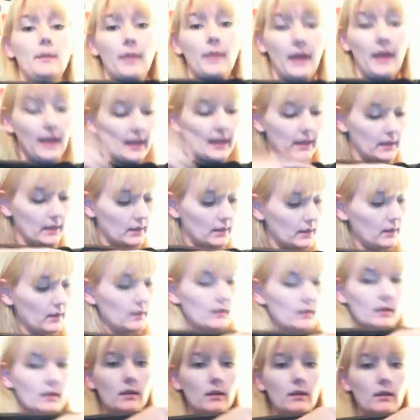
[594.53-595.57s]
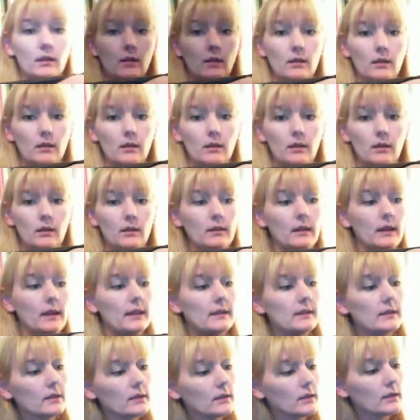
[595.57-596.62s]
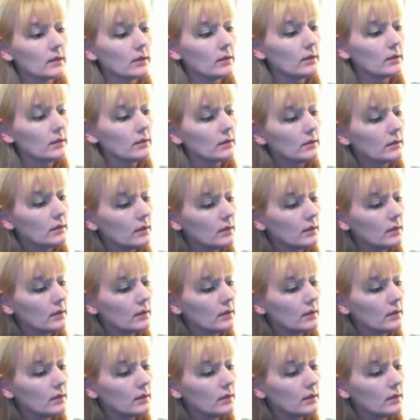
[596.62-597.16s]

a pen that has a little